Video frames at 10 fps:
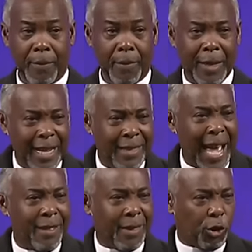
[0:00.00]
Isn't
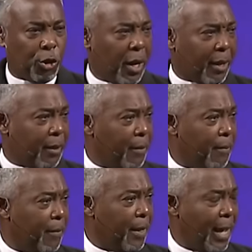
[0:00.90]
that the trick?
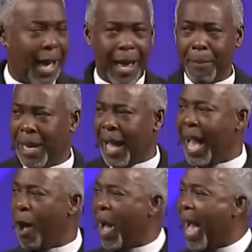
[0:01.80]
I mean,
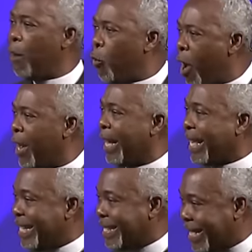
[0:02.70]
how
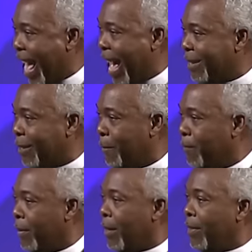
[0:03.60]
ironic is that?
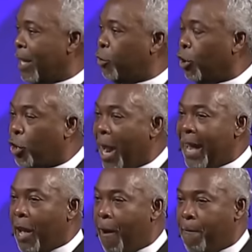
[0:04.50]
That you're trying
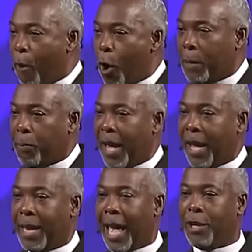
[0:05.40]
to avoid
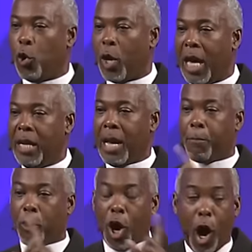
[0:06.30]
pain and you end
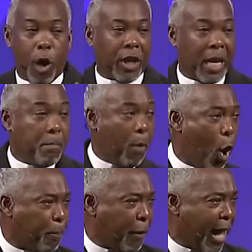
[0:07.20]
up causing
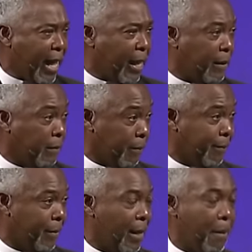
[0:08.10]
more pain
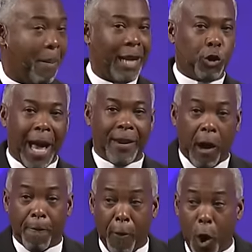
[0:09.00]
by trying to
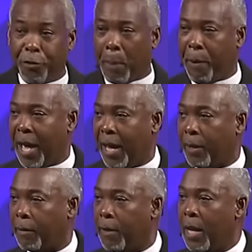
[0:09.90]
avoid the pain
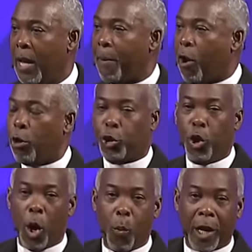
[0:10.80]
because you
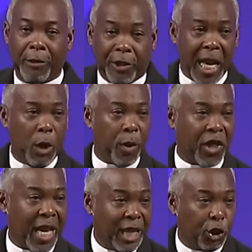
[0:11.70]
don't want to deal with
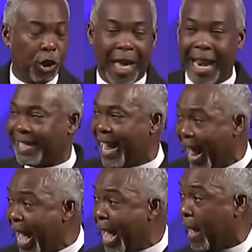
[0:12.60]
the issue that is at
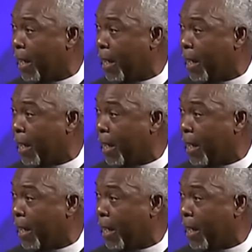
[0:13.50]
hand.